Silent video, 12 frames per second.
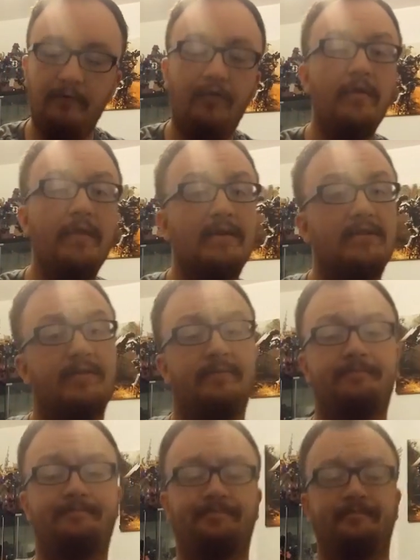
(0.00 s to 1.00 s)
For this,
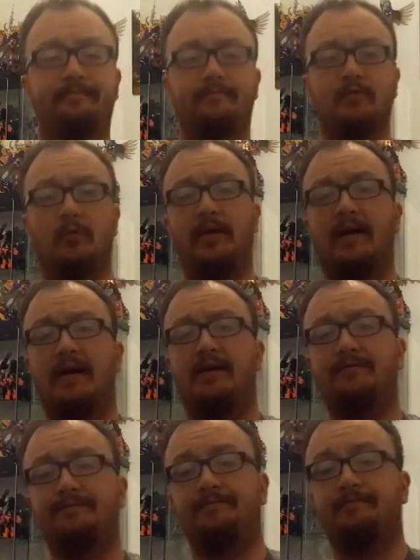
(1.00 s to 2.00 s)
we
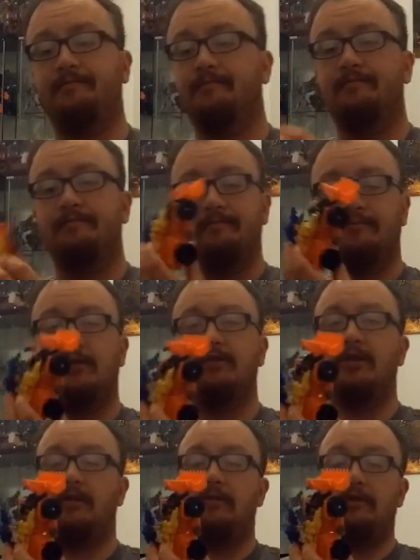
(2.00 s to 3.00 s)
have
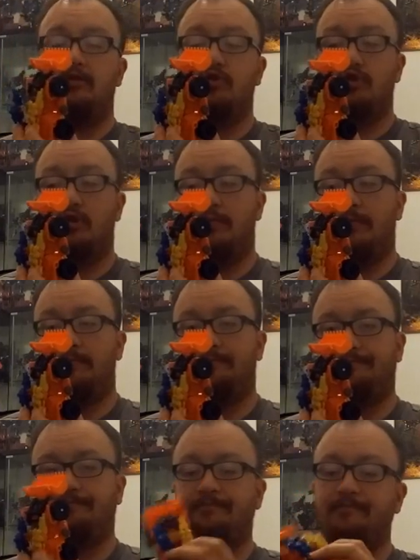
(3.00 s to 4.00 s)
Generation Scoop.
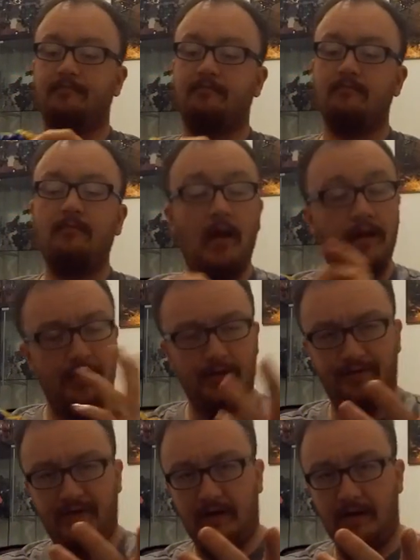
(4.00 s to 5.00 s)

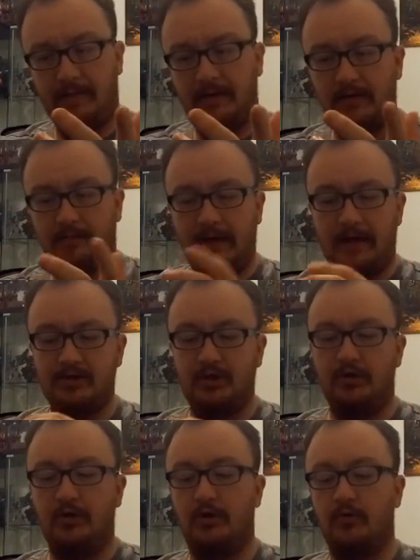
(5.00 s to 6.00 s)
Another figure I picked up
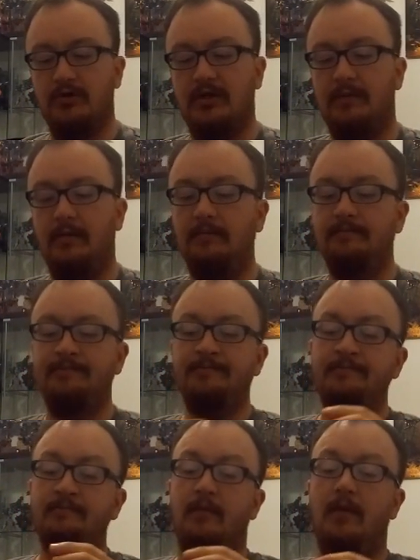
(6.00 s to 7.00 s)
last year at Auto Assembly.
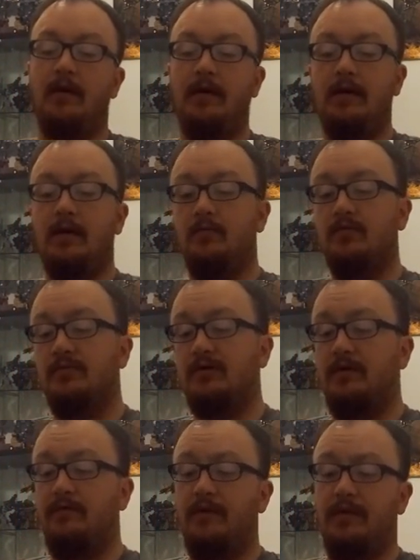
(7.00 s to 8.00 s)
Now he comes
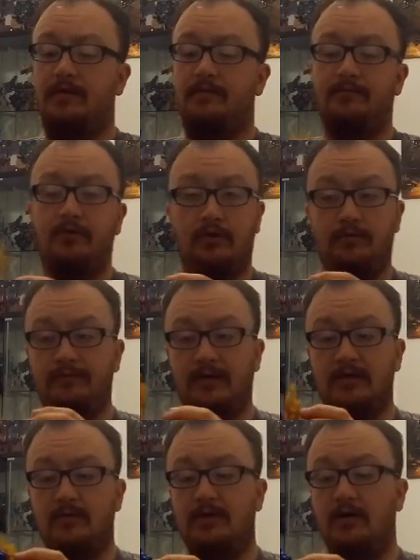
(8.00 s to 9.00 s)
himself with 2
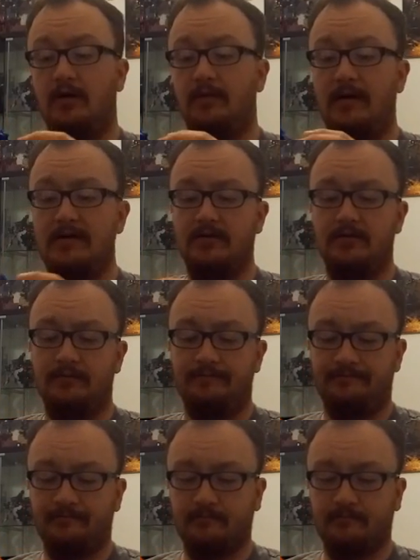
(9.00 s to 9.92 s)
nice wee Target Masters.